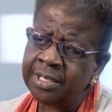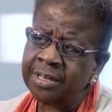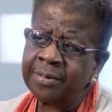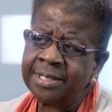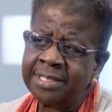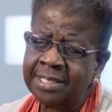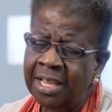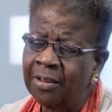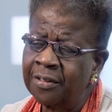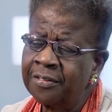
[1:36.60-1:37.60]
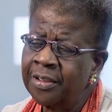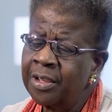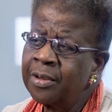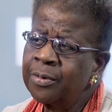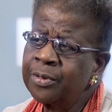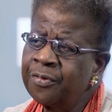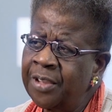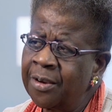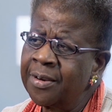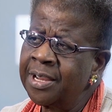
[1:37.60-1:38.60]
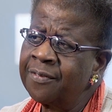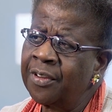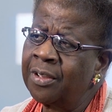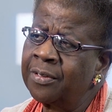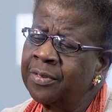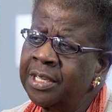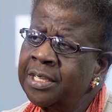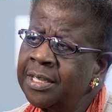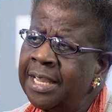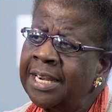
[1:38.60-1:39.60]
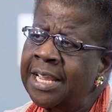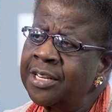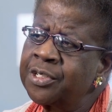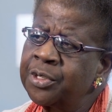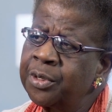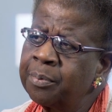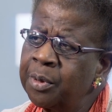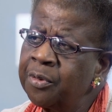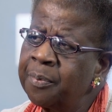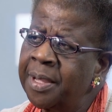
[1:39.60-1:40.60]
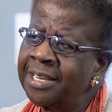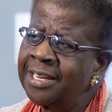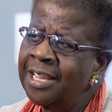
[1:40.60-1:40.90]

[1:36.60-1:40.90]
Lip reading: Center itself was very involved in the Atlanta student movement.